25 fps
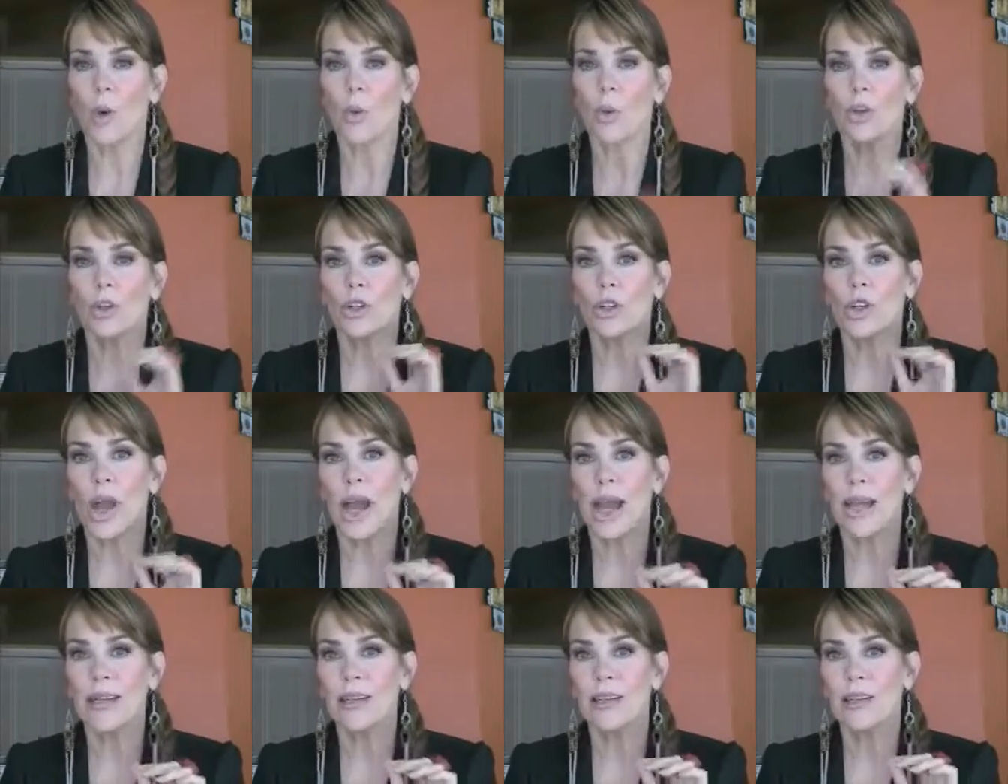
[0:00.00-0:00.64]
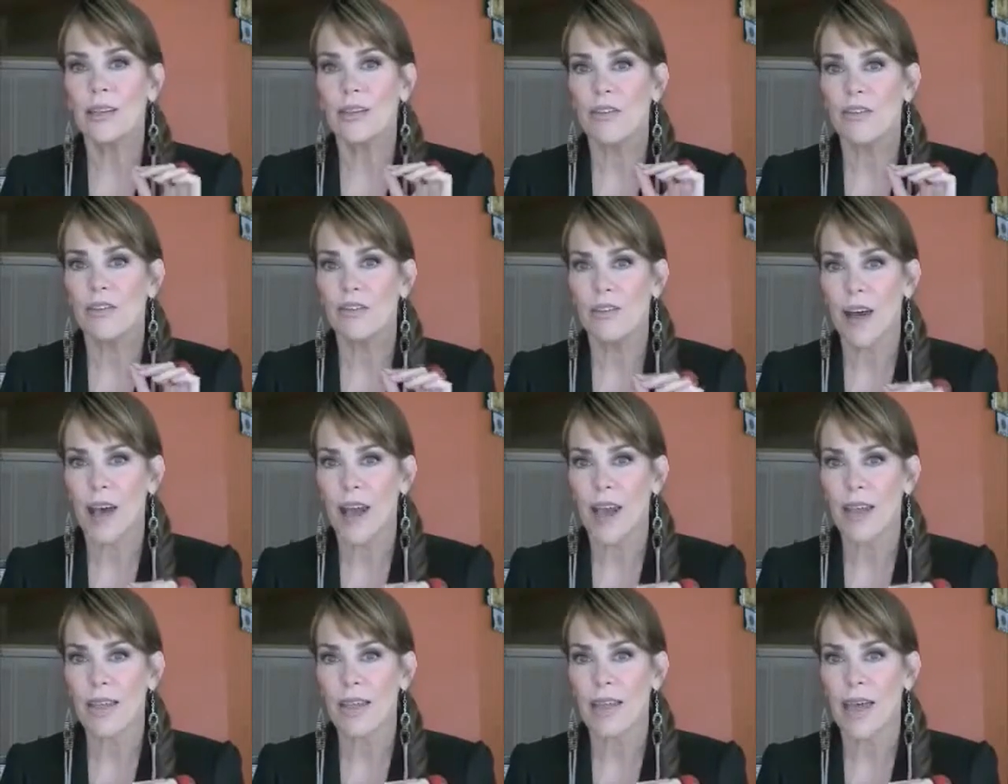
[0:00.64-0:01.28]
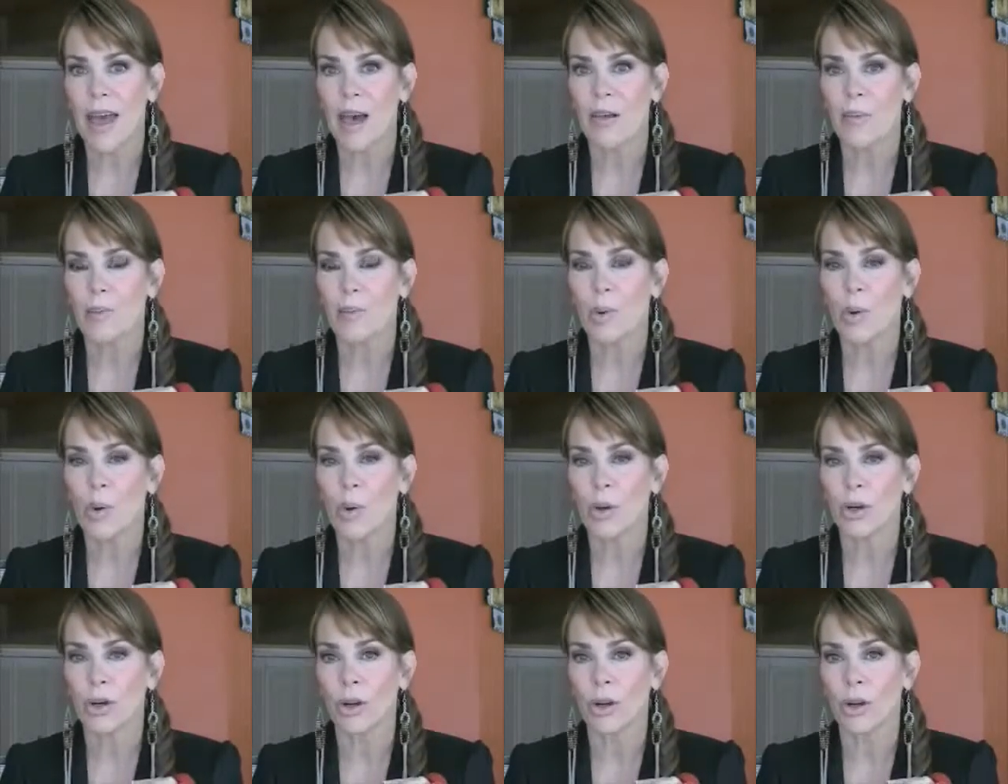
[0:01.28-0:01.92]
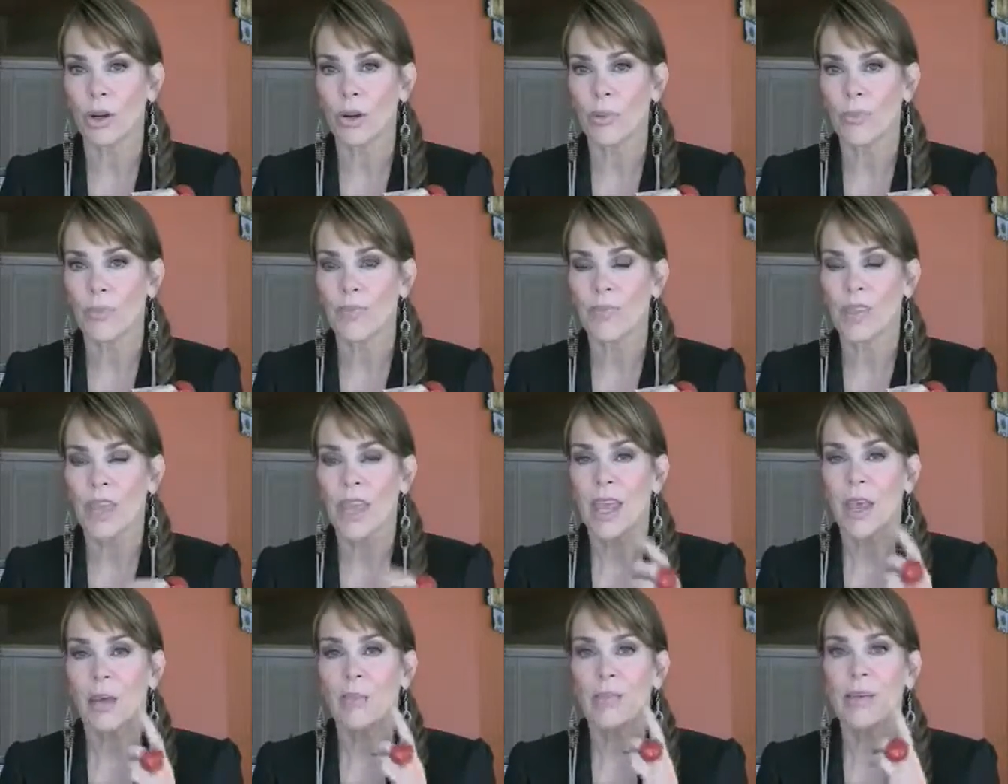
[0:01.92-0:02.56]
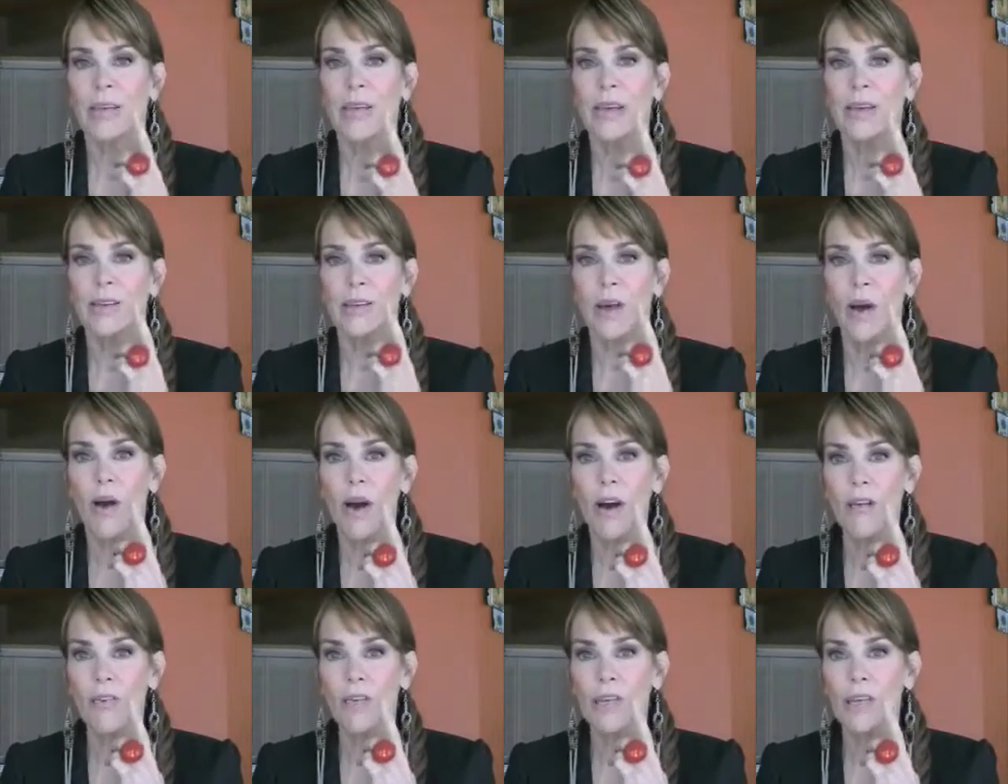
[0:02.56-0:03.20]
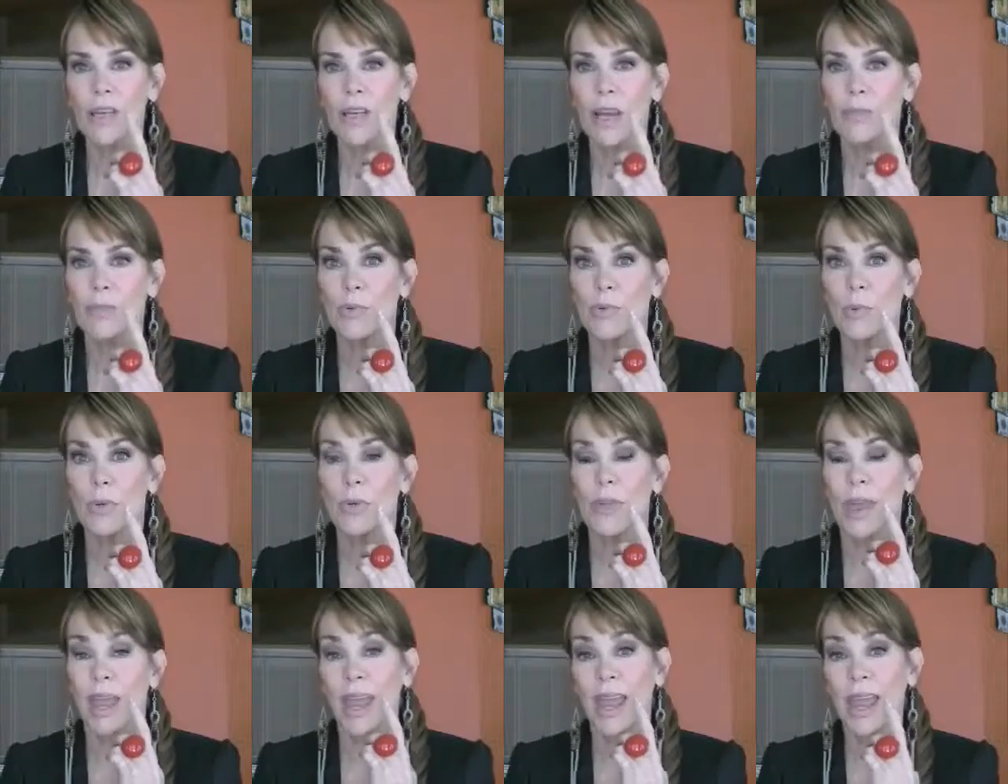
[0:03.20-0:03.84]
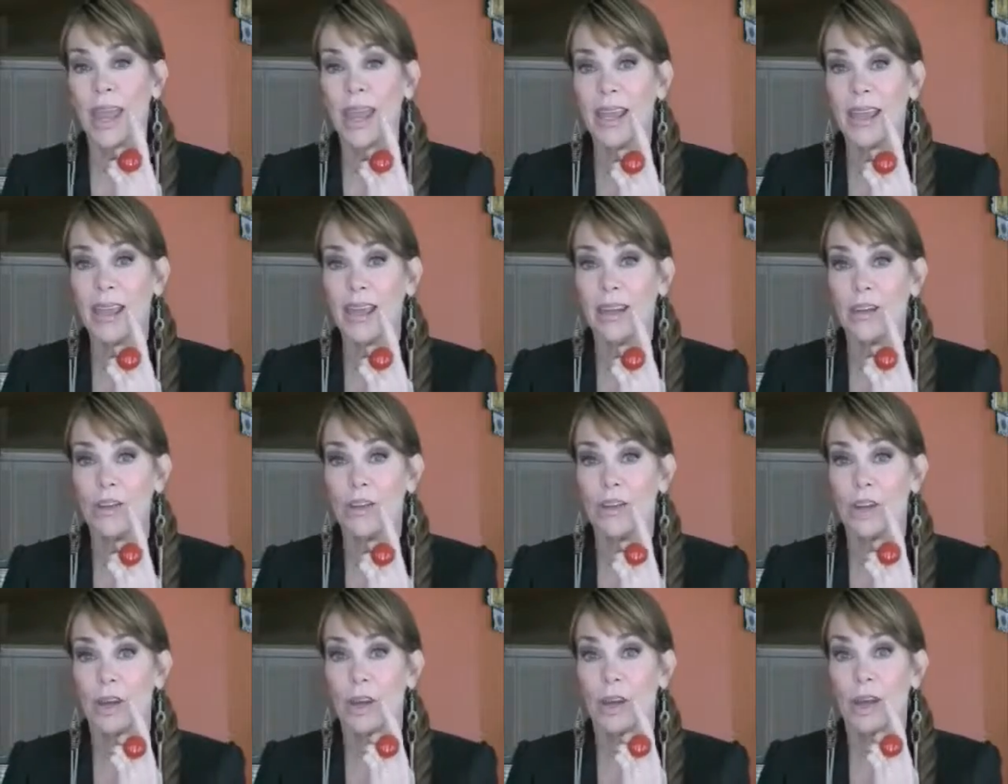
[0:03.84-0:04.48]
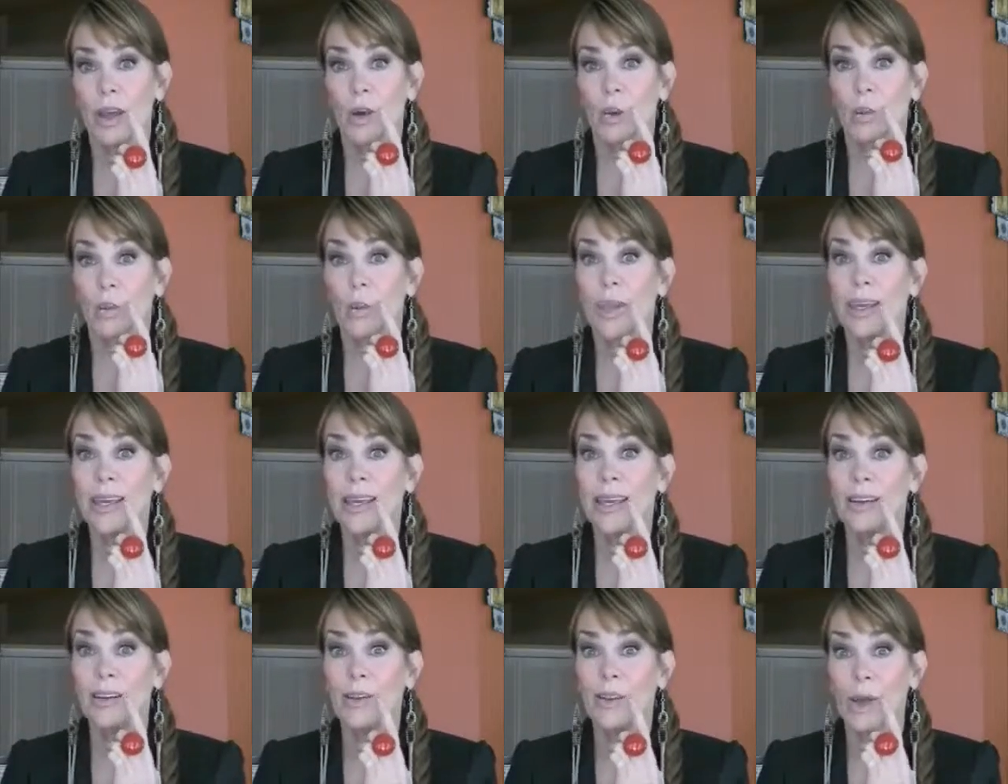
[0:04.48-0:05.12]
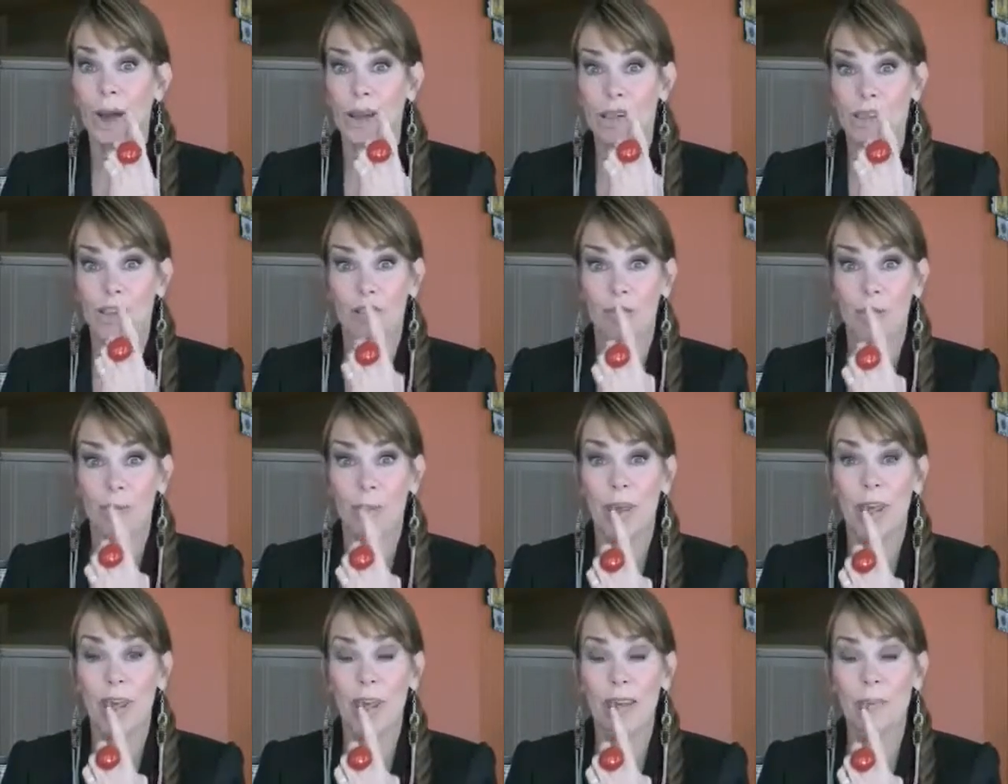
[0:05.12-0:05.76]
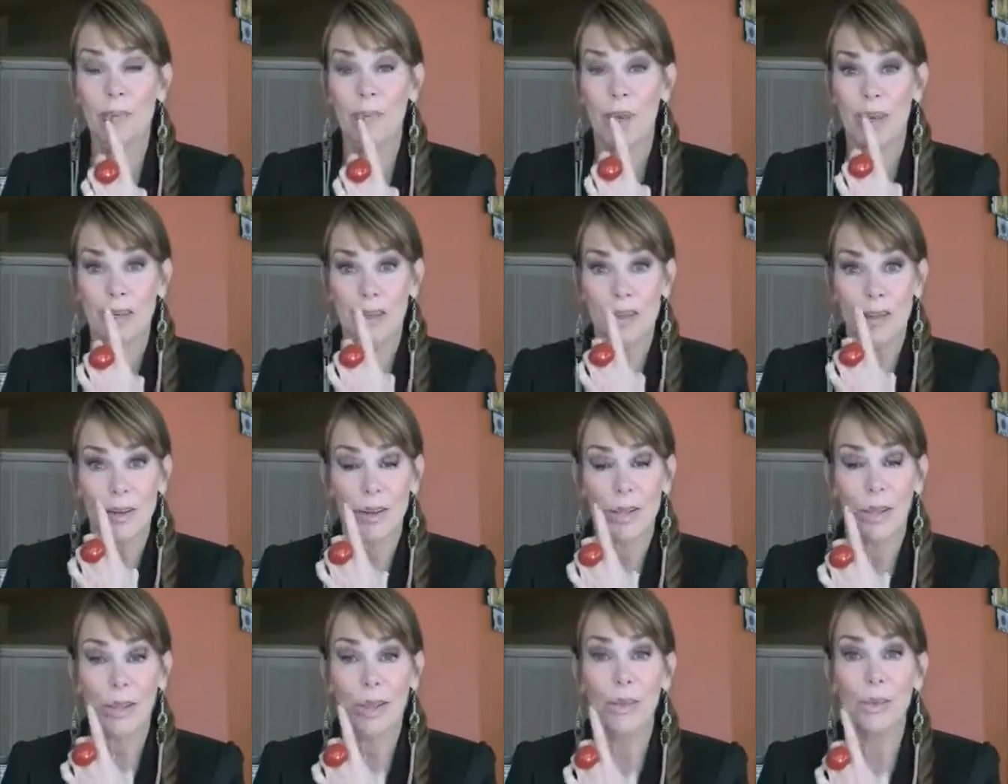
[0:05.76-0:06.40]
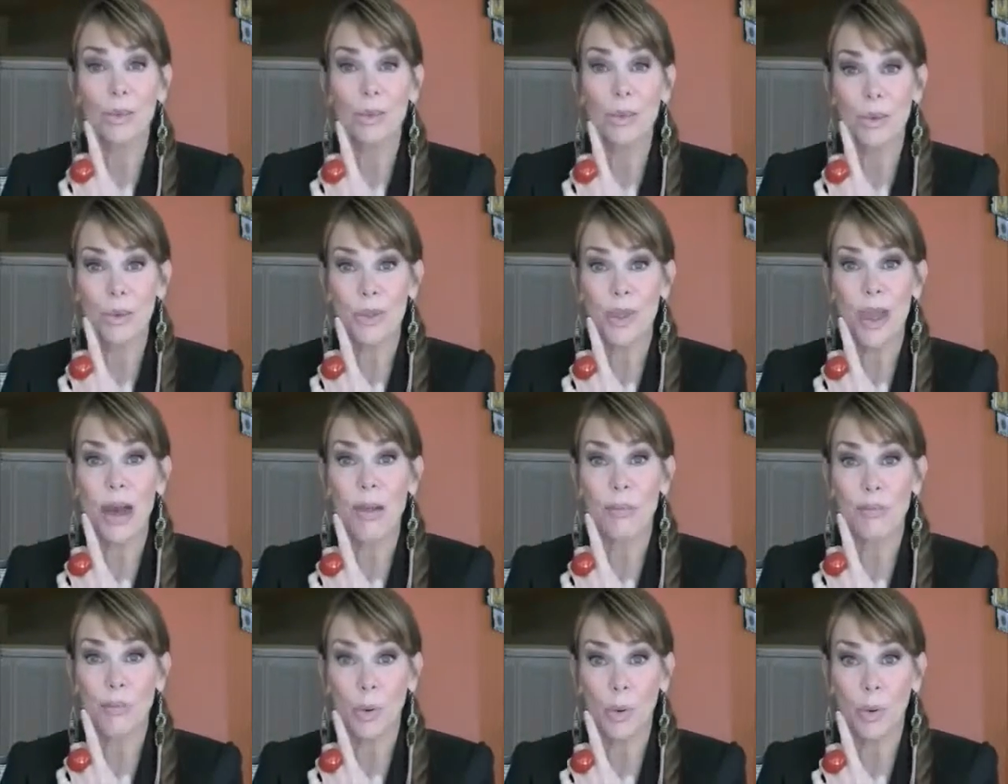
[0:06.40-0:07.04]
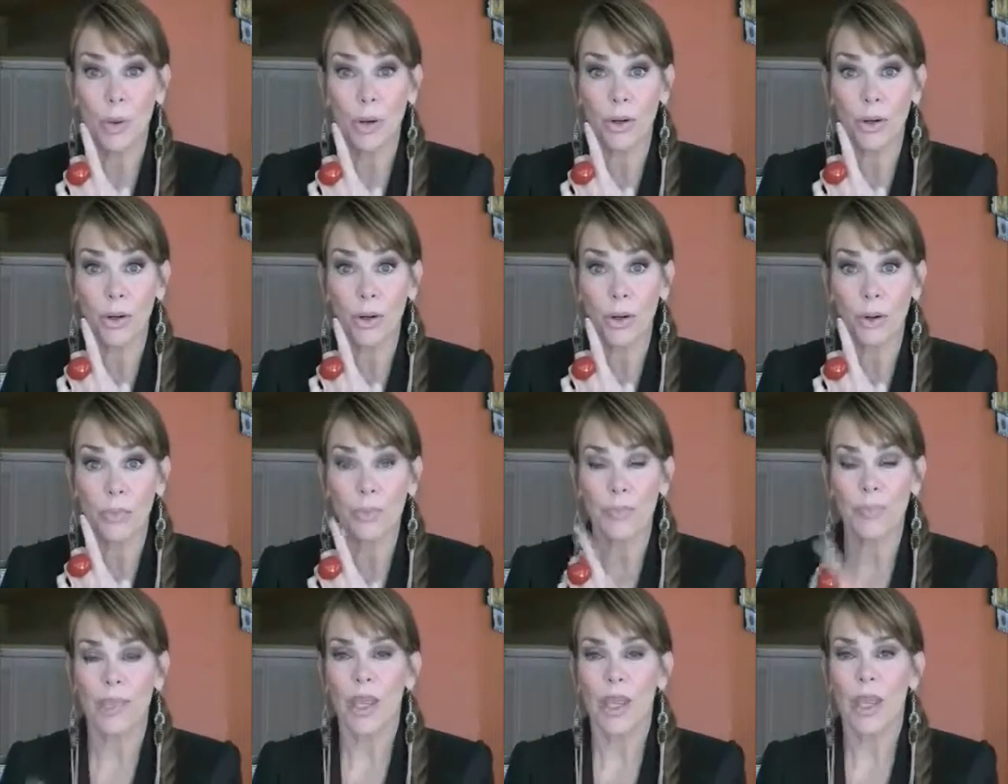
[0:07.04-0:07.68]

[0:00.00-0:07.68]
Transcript: we're trying to define that border, because oftentimes with age, we get a loss of pigment through that border.